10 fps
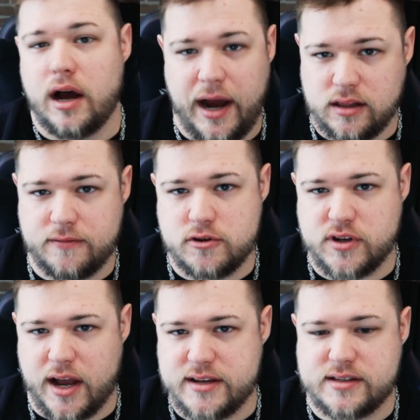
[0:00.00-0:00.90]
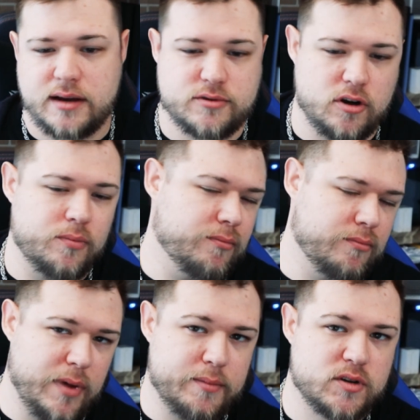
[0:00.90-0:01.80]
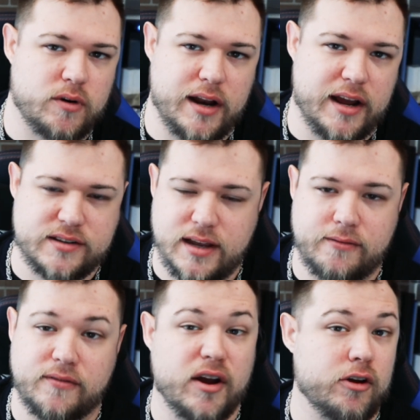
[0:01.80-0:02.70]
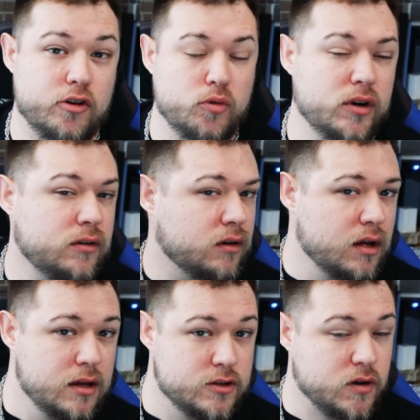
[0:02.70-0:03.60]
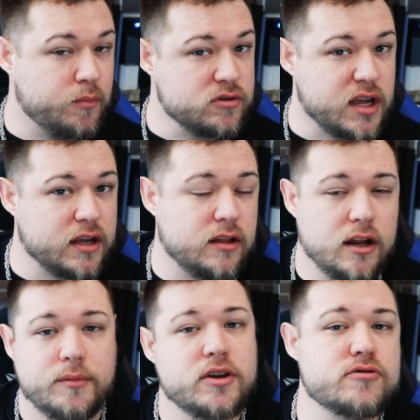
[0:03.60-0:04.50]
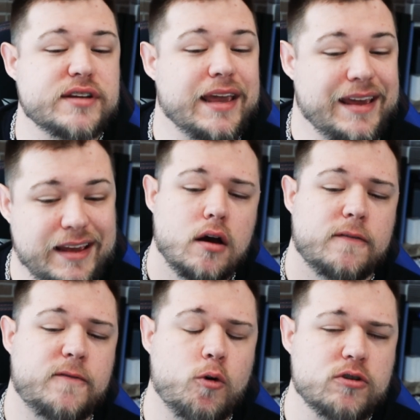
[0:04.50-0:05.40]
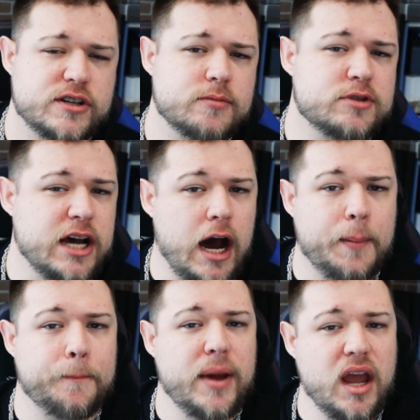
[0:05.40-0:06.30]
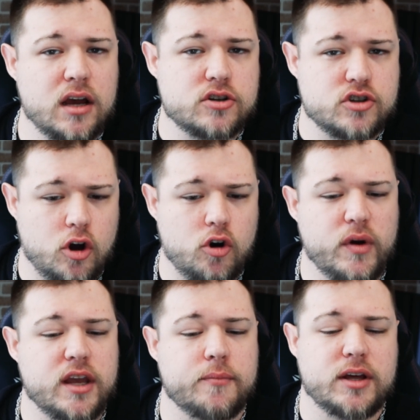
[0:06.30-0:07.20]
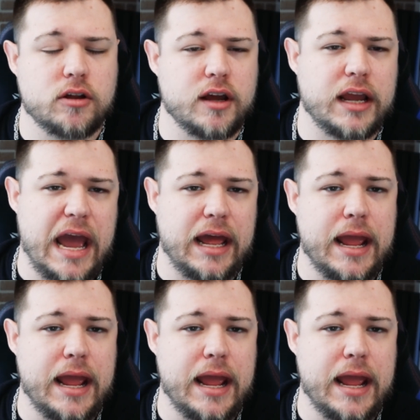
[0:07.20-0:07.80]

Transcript: love using Ice type, so Mamoswine, I actually have a very good one. So I'm most likely going to be using it. For some top Megas, though, we could be looking at a